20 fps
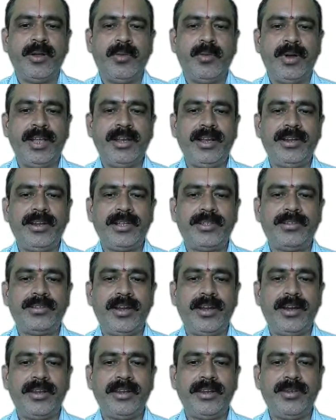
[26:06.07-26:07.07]
While it is
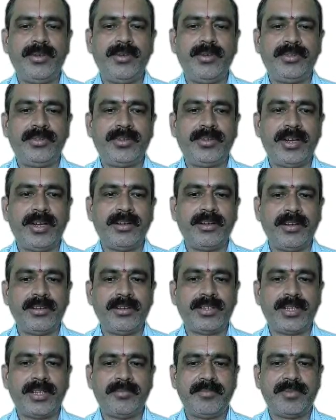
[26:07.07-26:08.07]
not a new threat
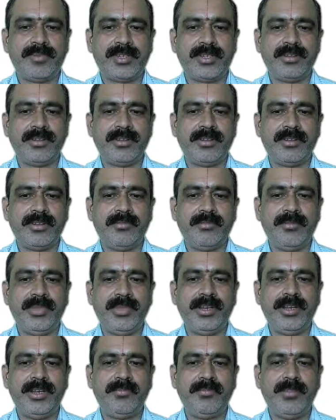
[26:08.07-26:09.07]
concept,
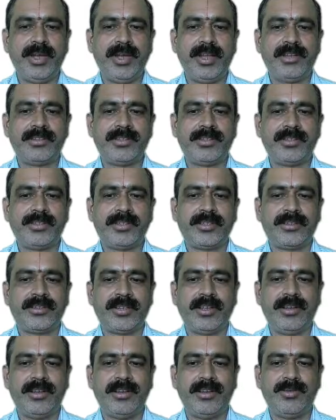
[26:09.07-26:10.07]
many banks
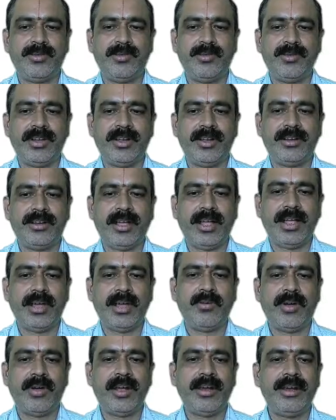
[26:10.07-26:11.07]
still do not
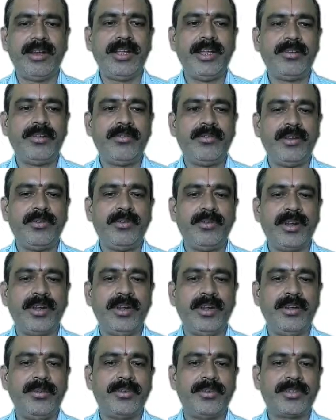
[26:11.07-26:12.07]
have adequate to
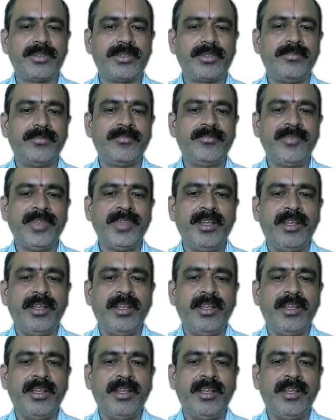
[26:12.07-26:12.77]
reduce